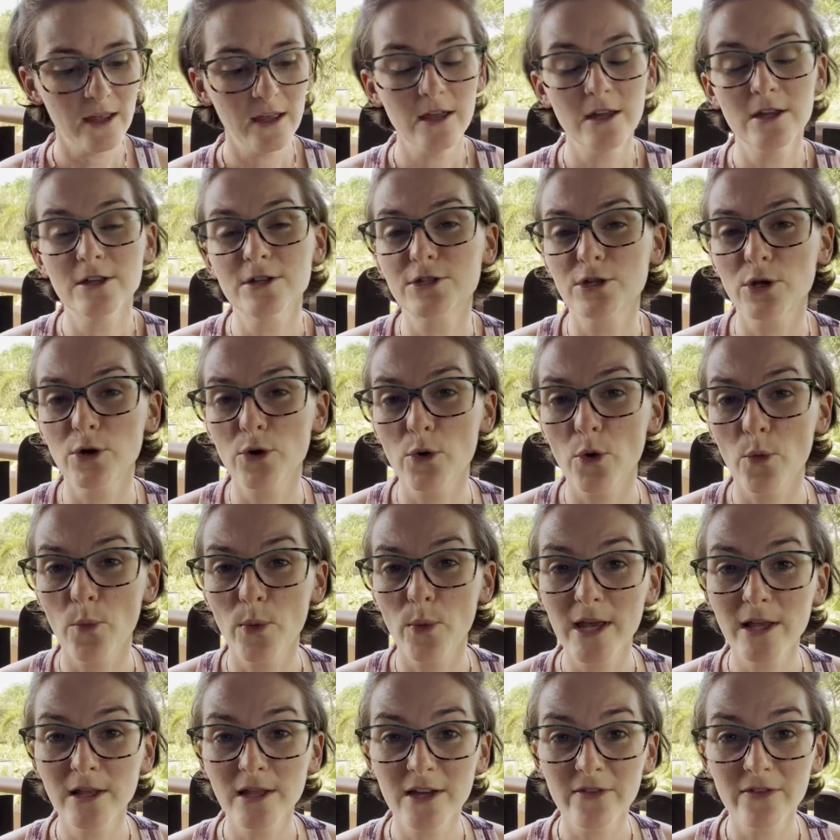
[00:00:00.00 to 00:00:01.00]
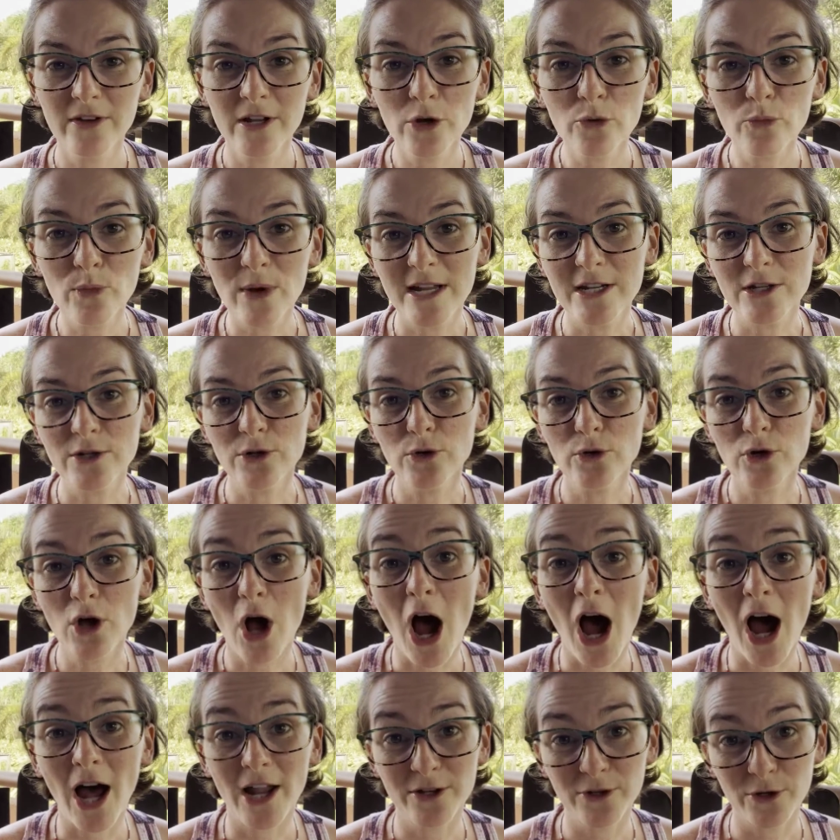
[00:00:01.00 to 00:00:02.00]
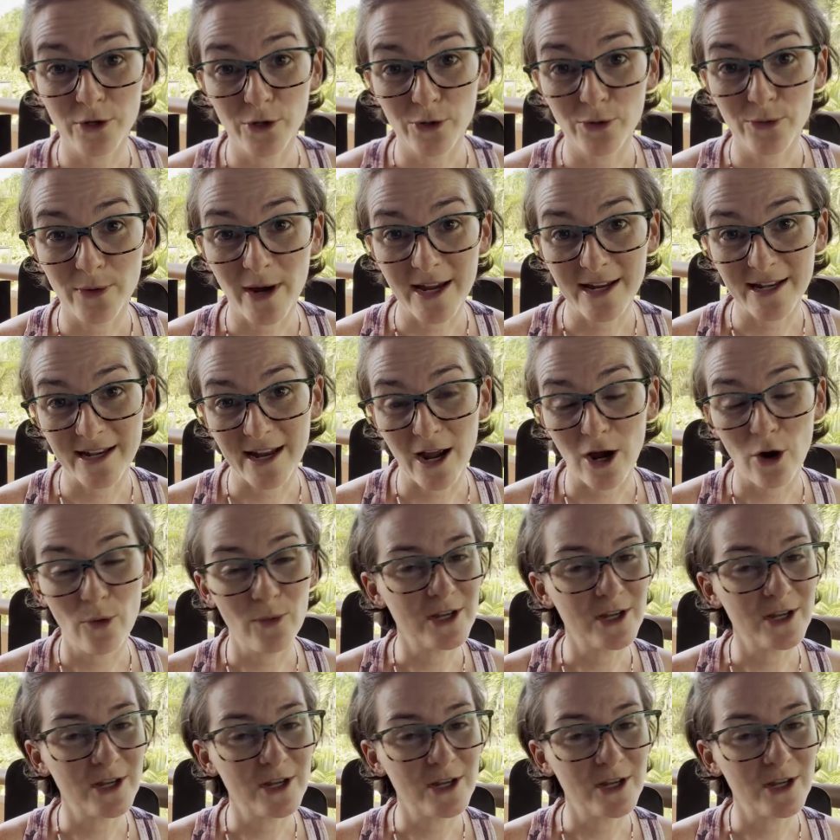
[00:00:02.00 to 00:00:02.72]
So we live in a rental condo right now.